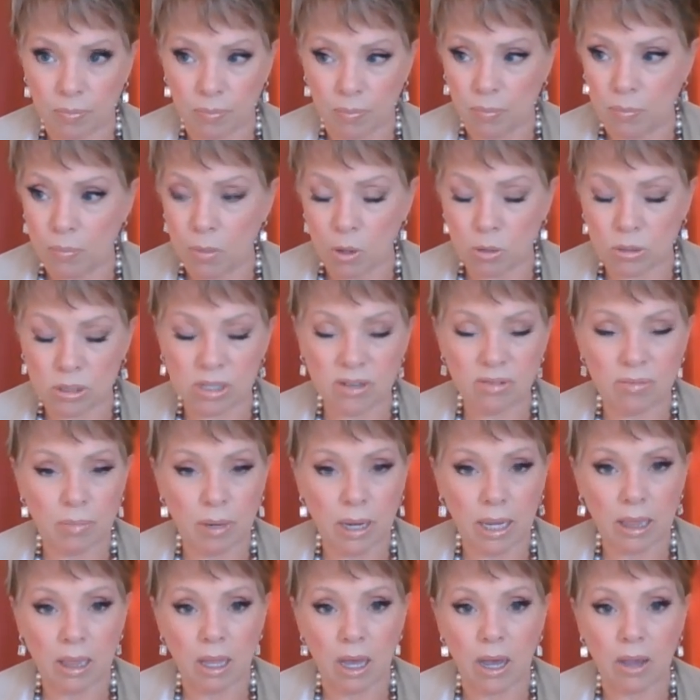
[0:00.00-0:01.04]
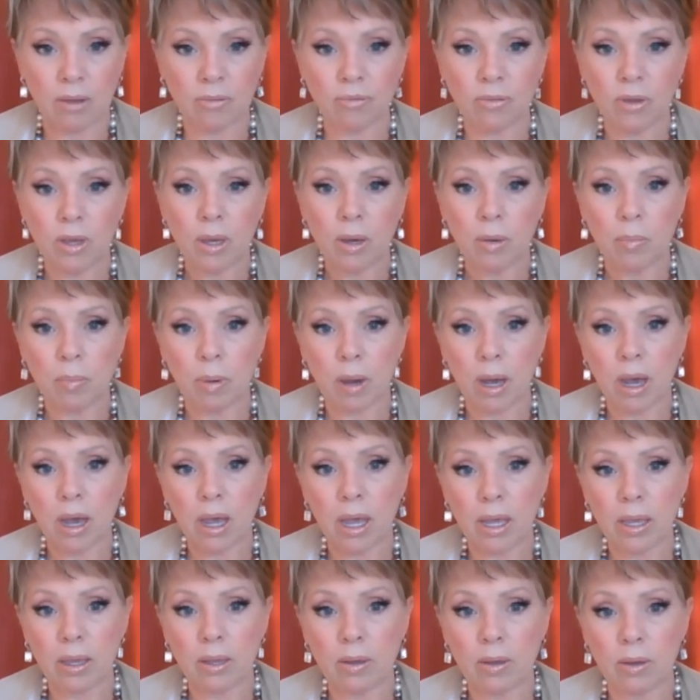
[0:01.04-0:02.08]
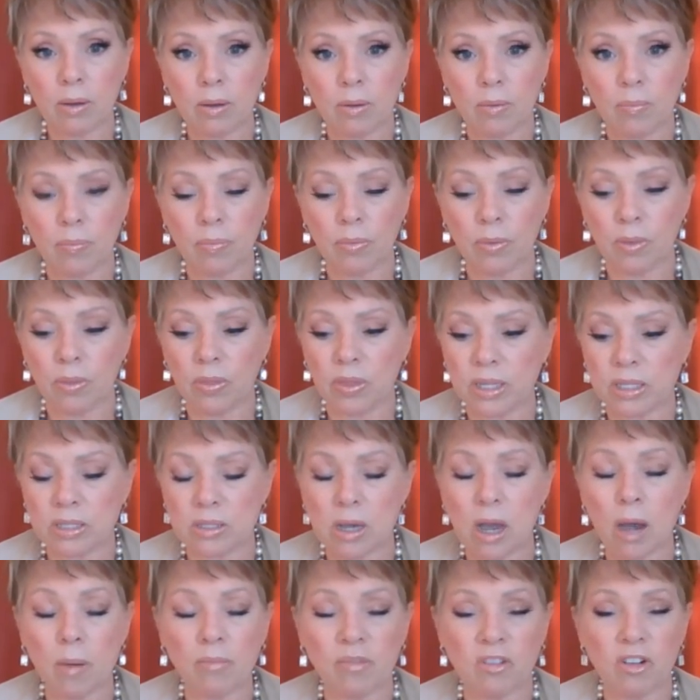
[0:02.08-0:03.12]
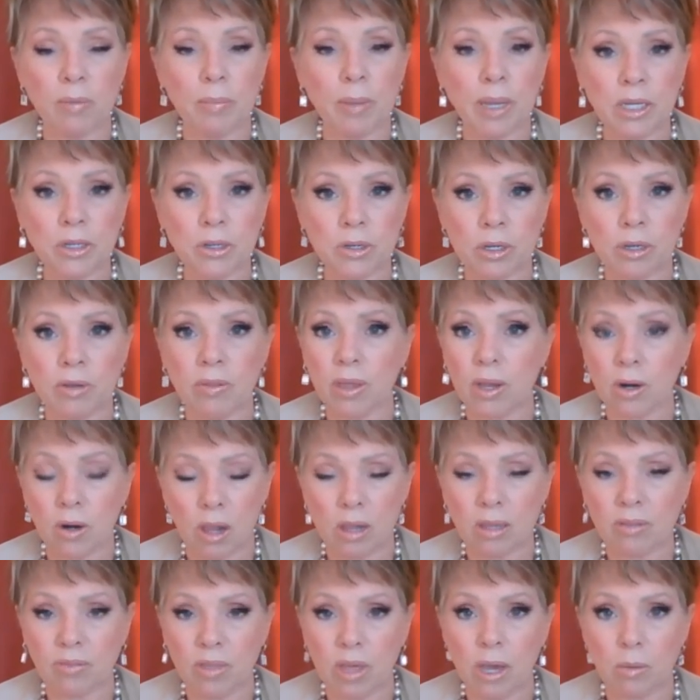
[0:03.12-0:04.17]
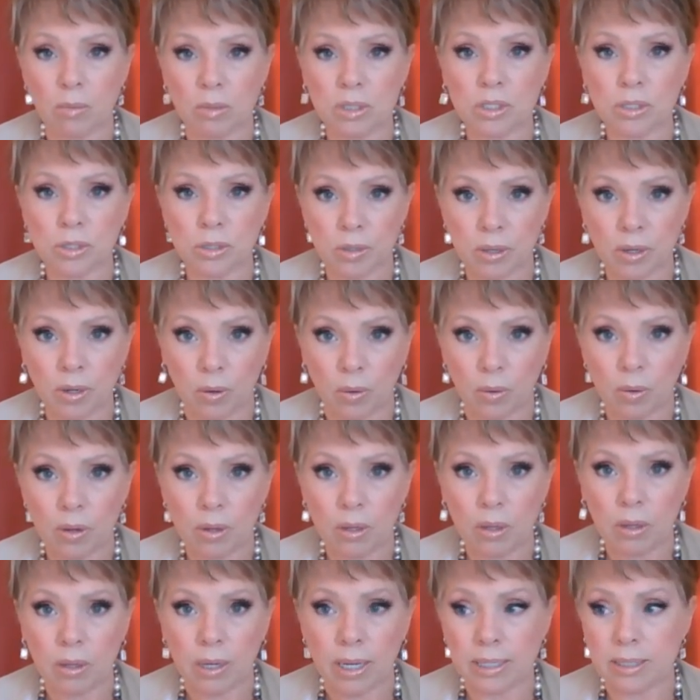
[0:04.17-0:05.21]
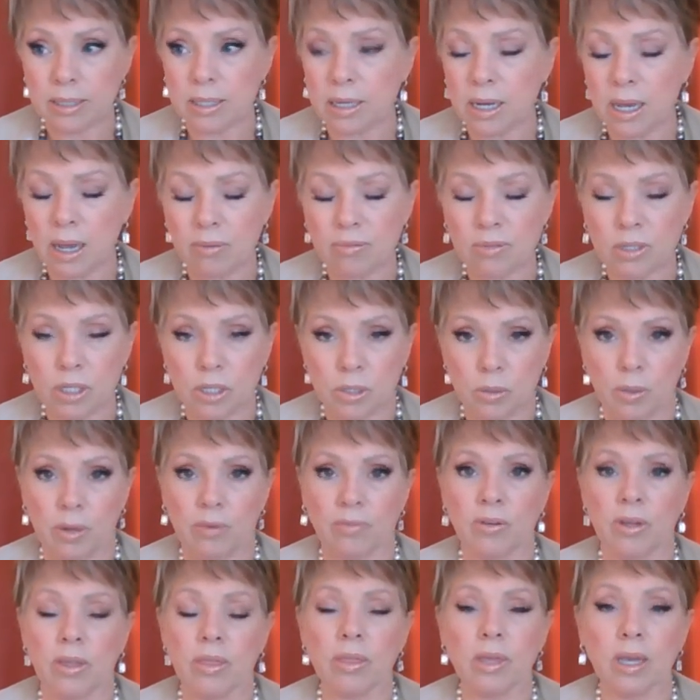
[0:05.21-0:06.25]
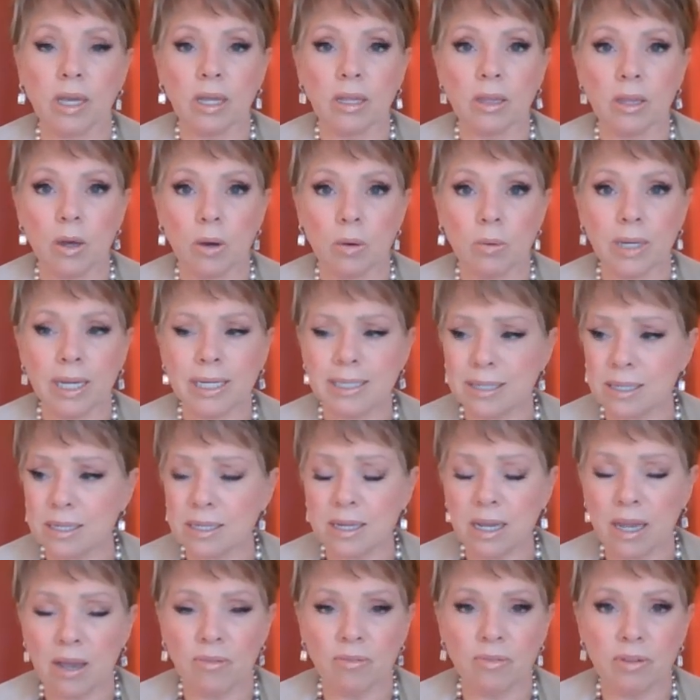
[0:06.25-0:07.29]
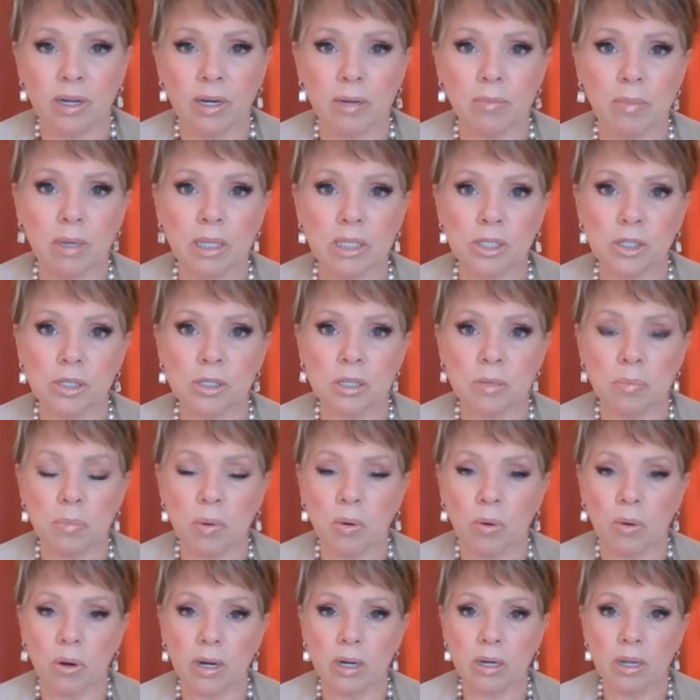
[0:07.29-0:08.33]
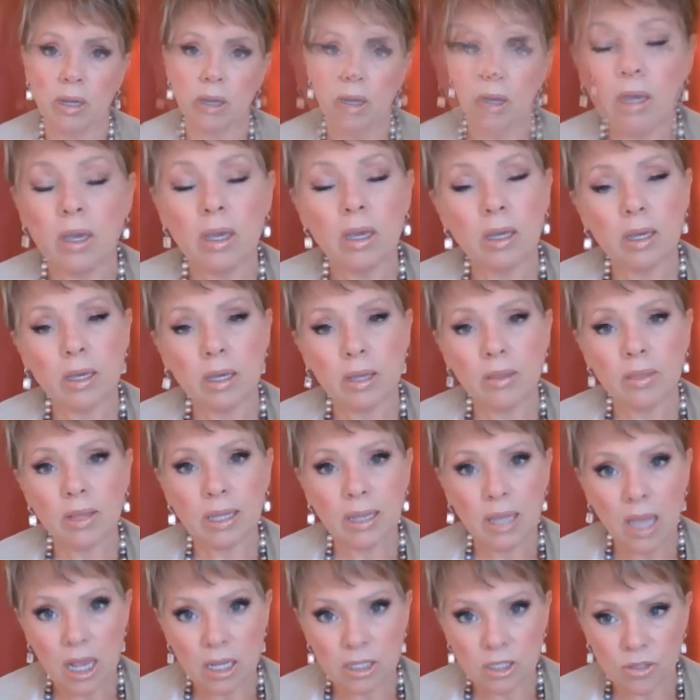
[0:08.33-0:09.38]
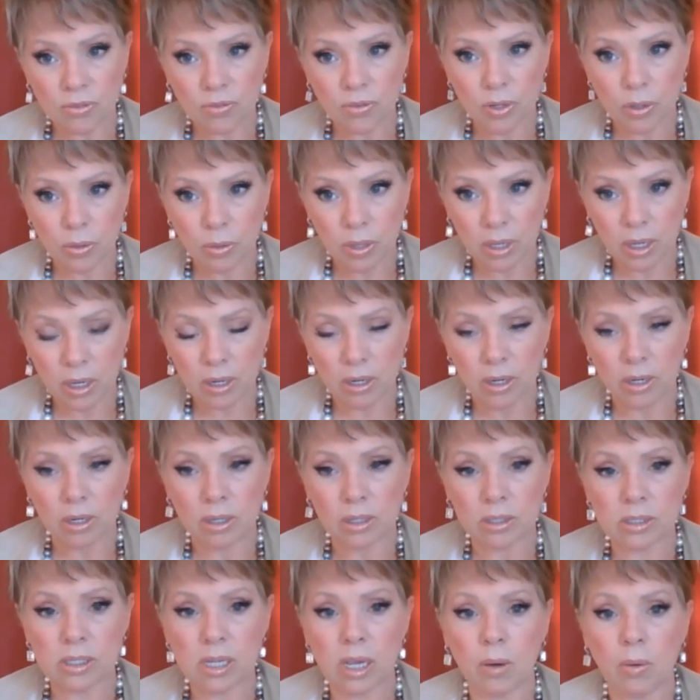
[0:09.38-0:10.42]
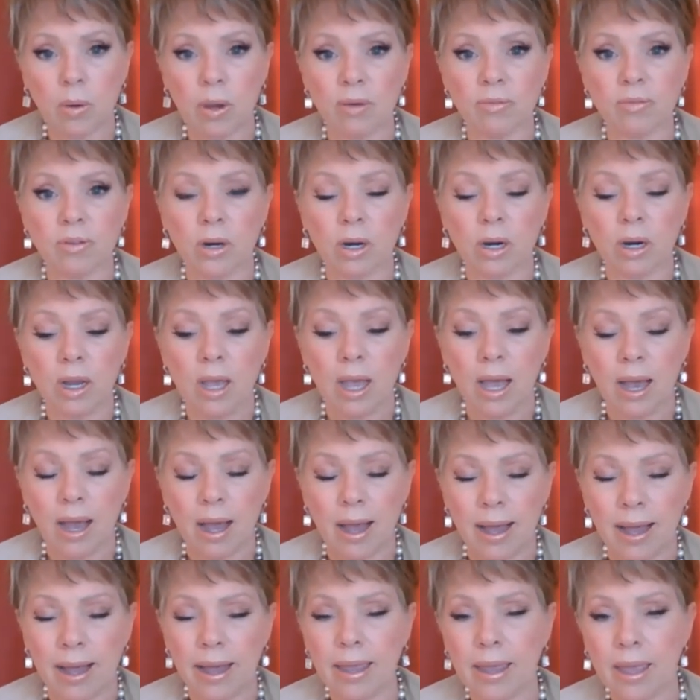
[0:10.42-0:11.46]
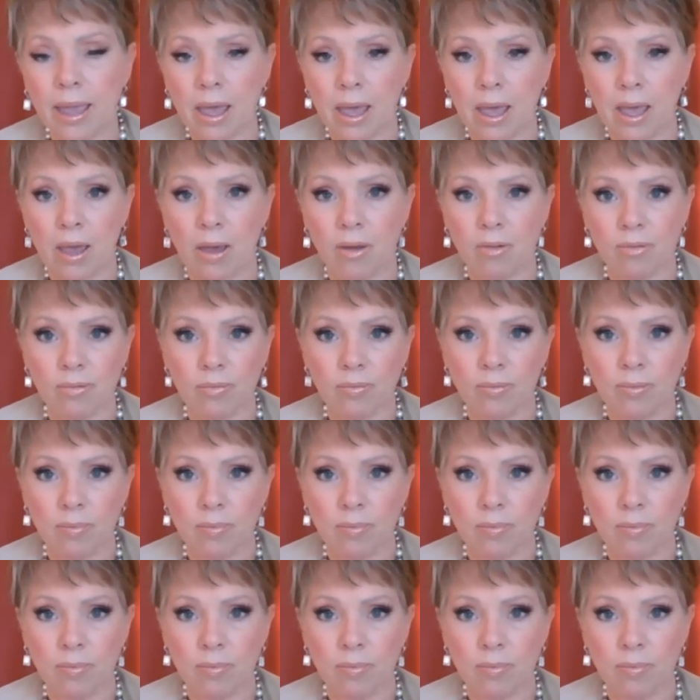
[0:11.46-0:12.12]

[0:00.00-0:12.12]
most of my life by this confirmation that all of that was true. I did have to do everything alone. I didn't have very much support. In the last few years, however, I have